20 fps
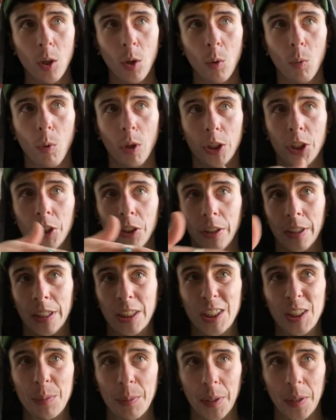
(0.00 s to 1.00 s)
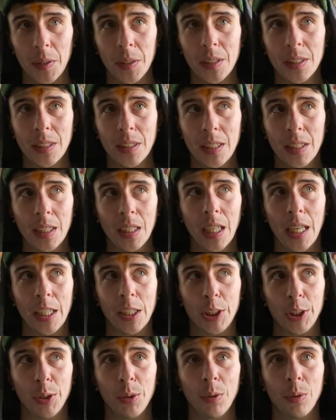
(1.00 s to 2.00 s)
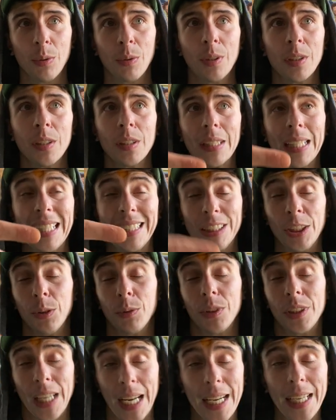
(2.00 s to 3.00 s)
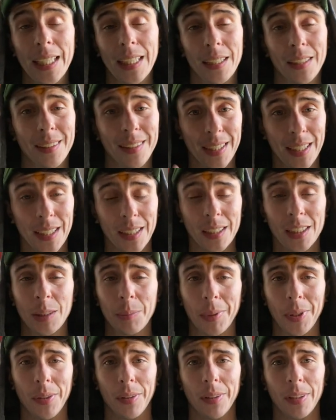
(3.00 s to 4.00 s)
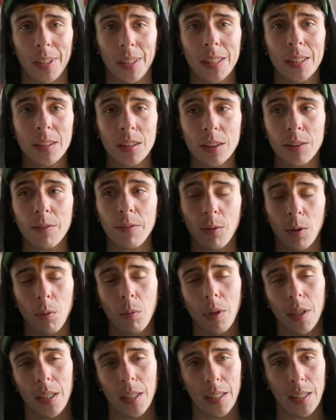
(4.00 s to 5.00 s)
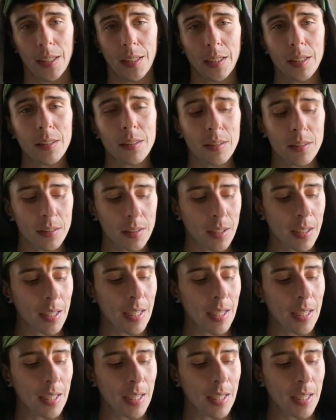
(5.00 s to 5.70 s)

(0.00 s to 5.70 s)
what you're experiencing, and you take the experience for what it is,